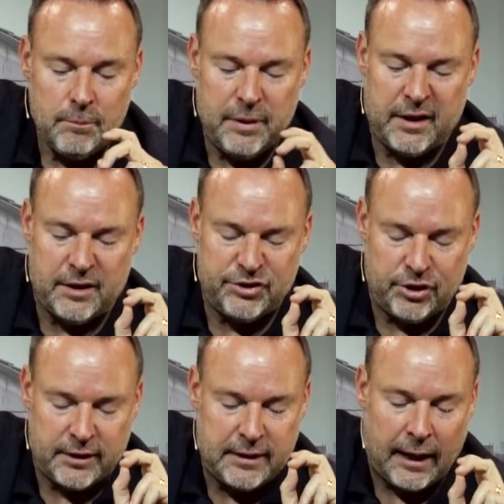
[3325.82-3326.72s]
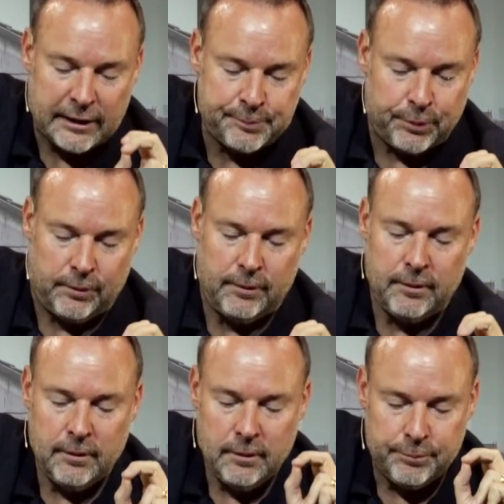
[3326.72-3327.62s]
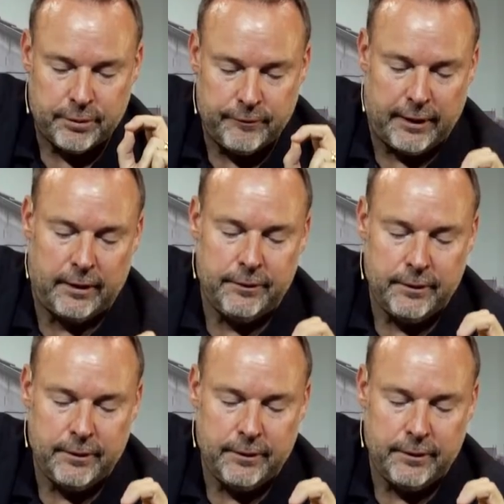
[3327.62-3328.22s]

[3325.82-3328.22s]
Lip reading: because your gospel prevailed.